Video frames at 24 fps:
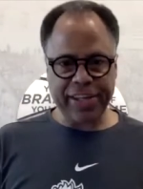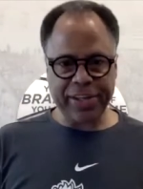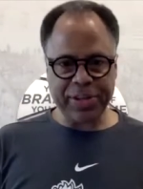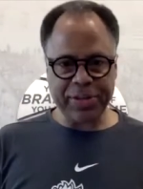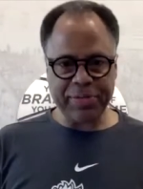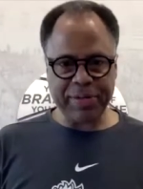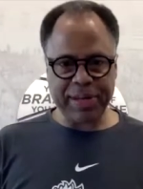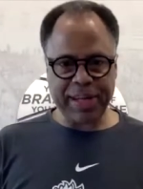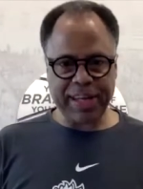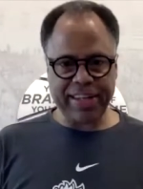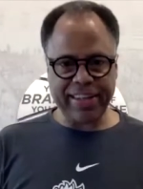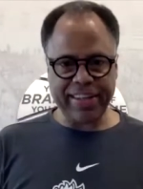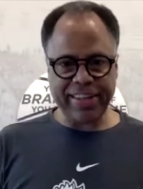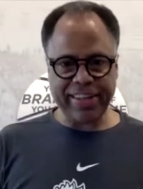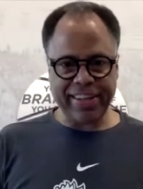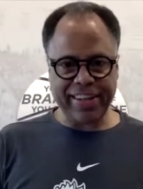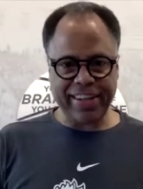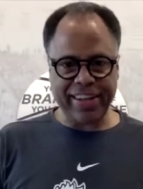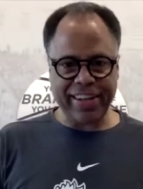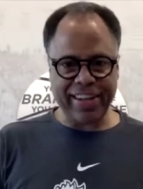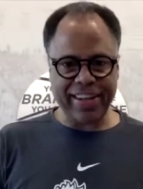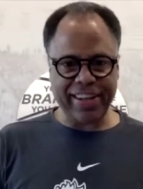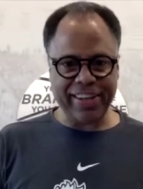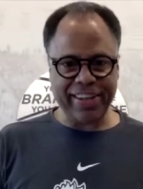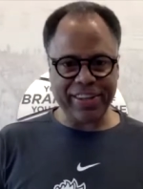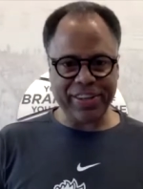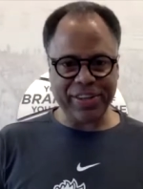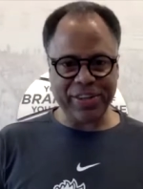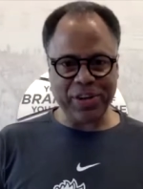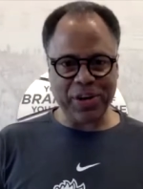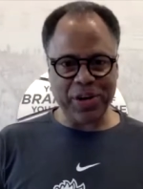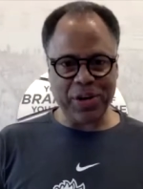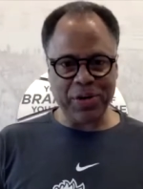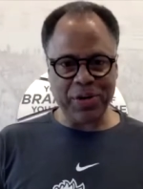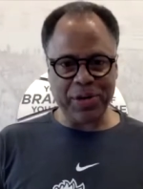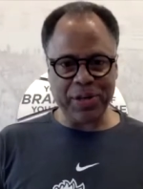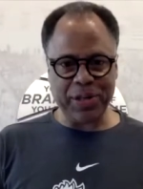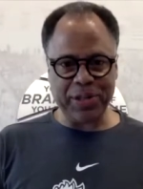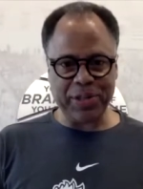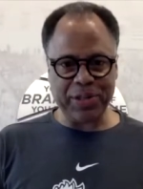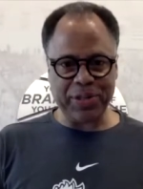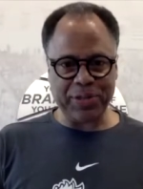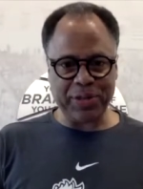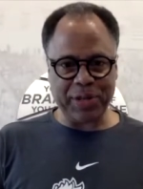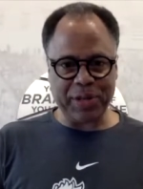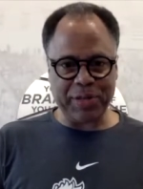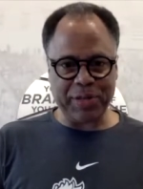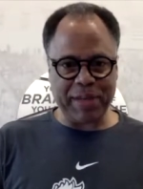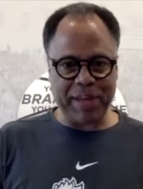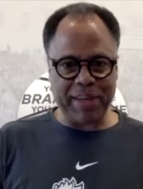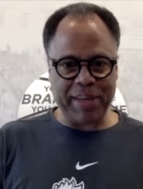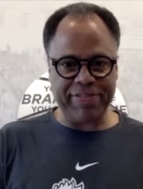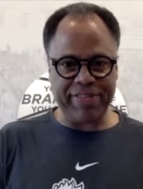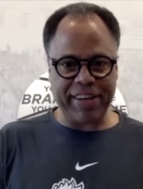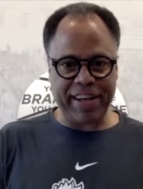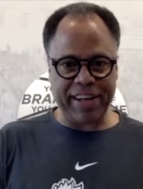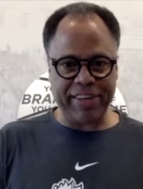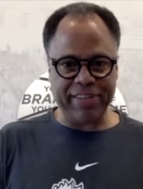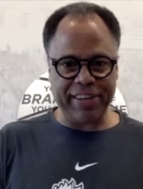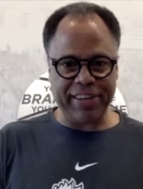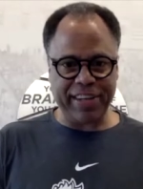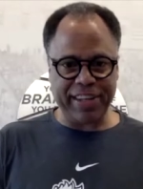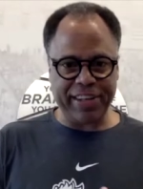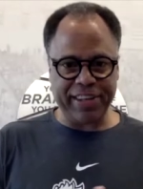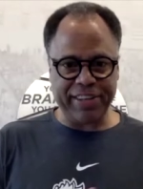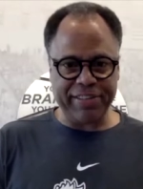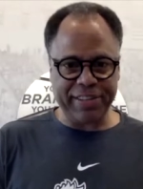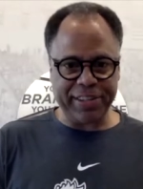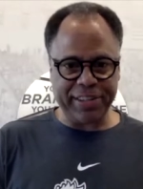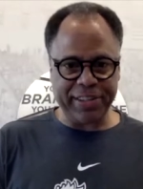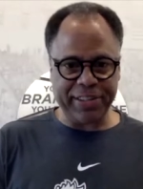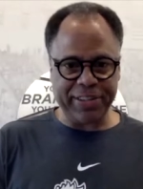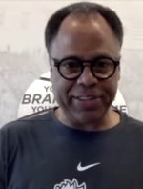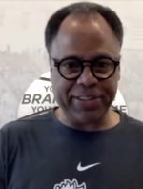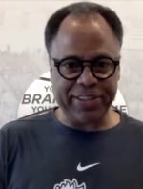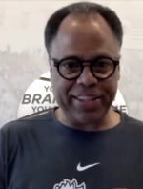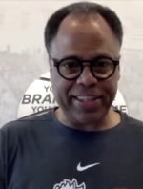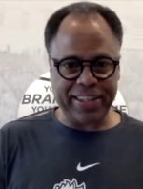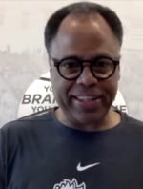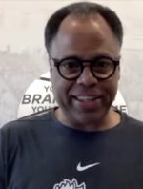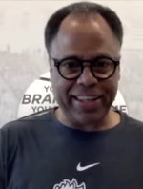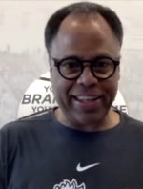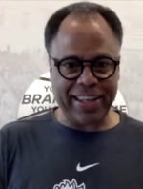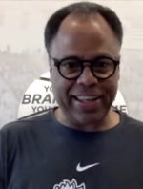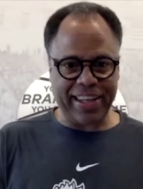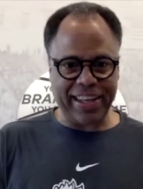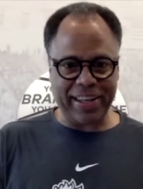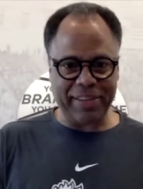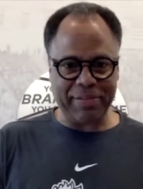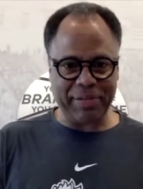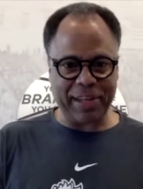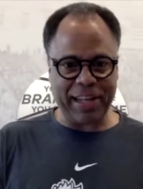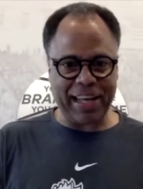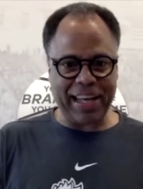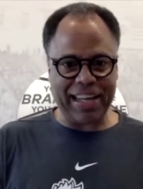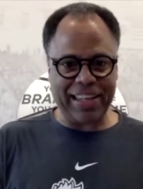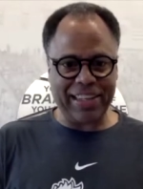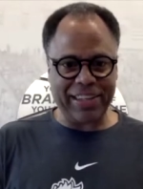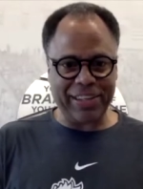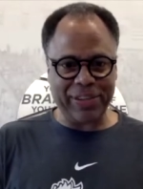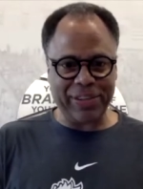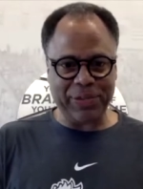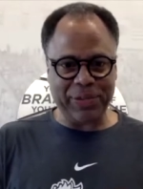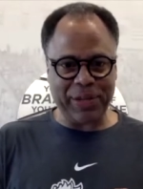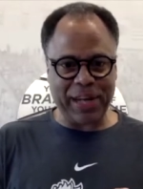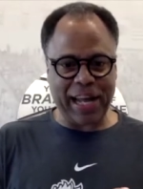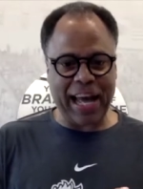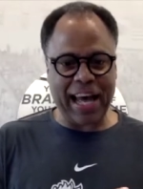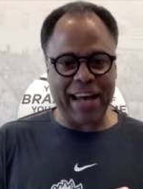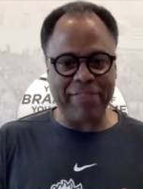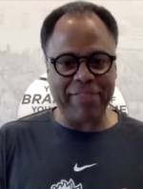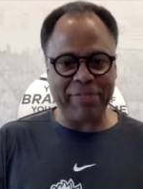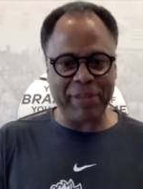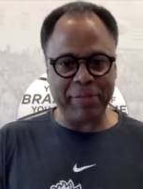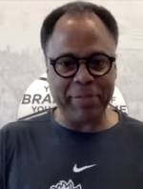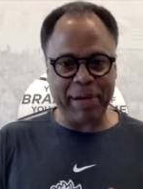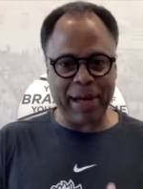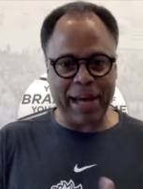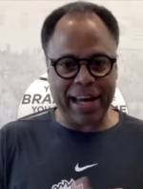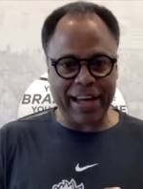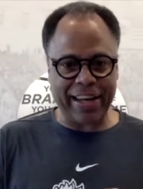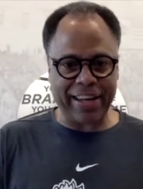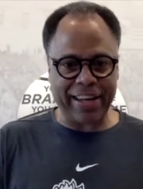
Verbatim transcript: you, man. You're always one of my favorite interviews, and I'm glad you would have me back.